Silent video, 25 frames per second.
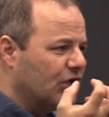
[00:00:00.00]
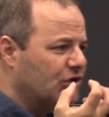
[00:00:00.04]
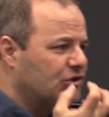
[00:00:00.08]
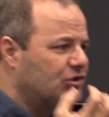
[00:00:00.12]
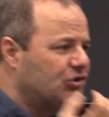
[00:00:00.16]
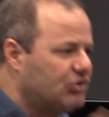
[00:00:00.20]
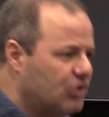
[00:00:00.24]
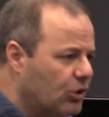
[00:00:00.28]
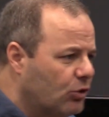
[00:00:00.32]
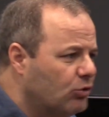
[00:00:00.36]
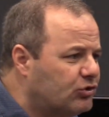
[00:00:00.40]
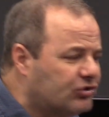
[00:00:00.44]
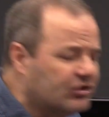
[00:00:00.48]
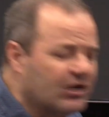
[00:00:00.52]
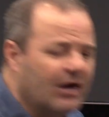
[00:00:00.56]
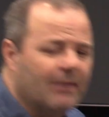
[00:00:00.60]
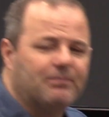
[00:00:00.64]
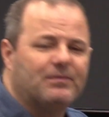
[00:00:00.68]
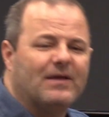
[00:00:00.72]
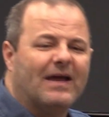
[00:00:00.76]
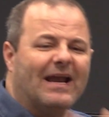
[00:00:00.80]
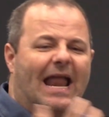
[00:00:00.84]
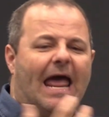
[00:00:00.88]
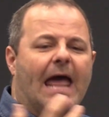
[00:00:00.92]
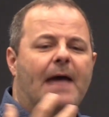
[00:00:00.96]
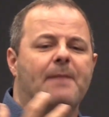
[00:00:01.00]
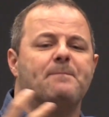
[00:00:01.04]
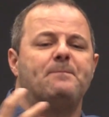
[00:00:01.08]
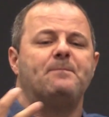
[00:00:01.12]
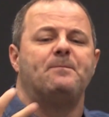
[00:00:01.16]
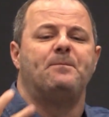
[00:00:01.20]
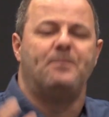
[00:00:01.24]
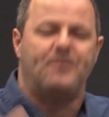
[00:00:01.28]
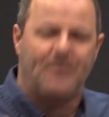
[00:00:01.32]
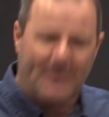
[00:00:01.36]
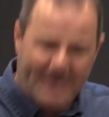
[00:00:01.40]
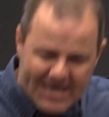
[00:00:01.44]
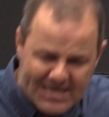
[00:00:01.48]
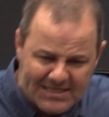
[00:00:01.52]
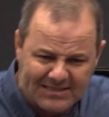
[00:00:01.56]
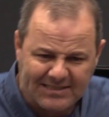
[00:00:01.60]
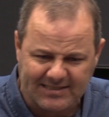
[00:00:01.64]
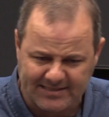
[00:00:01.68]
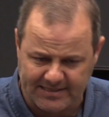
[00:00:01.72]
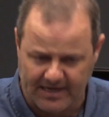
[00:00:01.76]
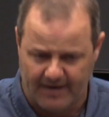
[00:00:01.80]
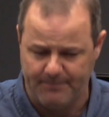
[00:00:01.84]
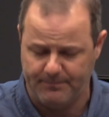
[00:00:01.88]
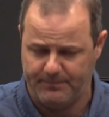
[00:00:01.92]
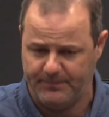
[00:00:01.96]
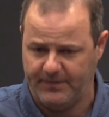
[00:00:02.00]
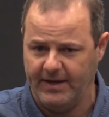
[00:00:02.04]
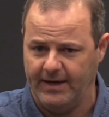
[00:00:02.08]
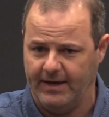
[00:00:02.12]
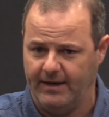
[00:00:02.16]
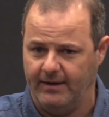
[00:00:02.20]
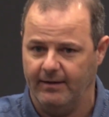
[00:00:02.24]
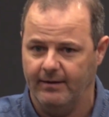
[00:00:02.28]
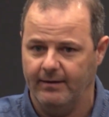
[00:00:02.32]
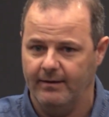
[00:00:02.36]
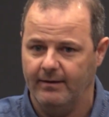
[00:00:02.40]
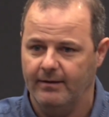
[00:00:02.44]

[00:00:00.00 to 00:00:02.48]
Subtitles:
to do something and be something.